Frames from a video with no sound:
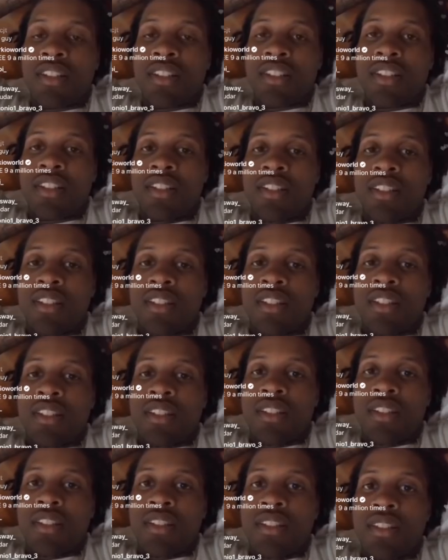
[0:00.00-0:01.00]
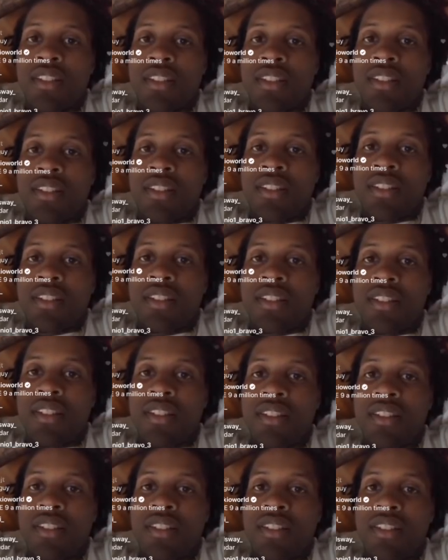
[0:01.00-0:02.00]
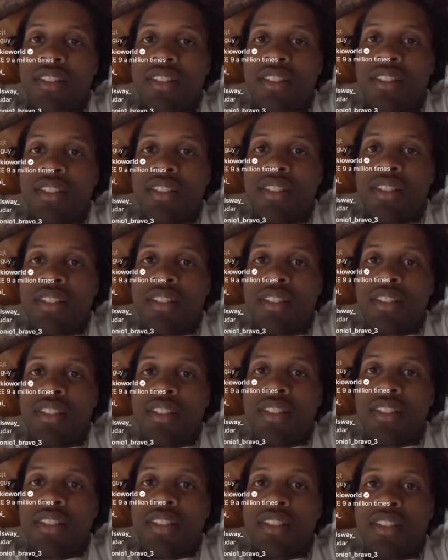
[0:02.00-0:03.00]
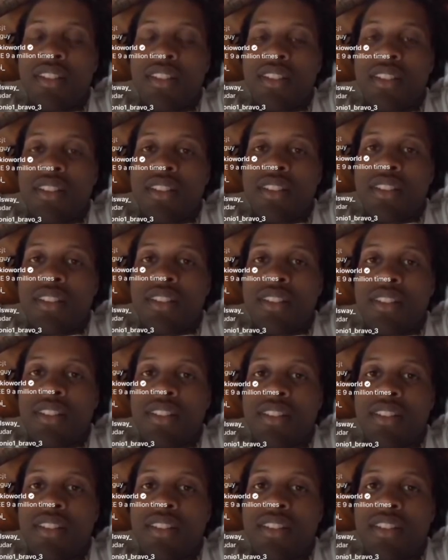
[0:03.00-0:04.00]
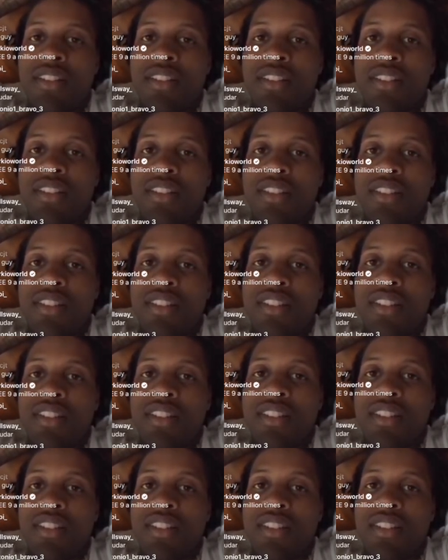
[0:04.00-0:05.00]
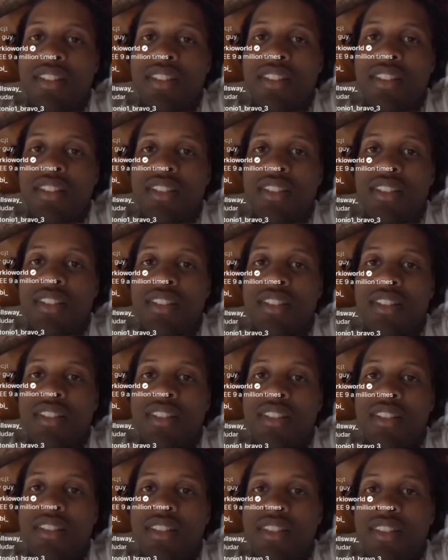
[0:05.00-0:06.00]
(not speaking)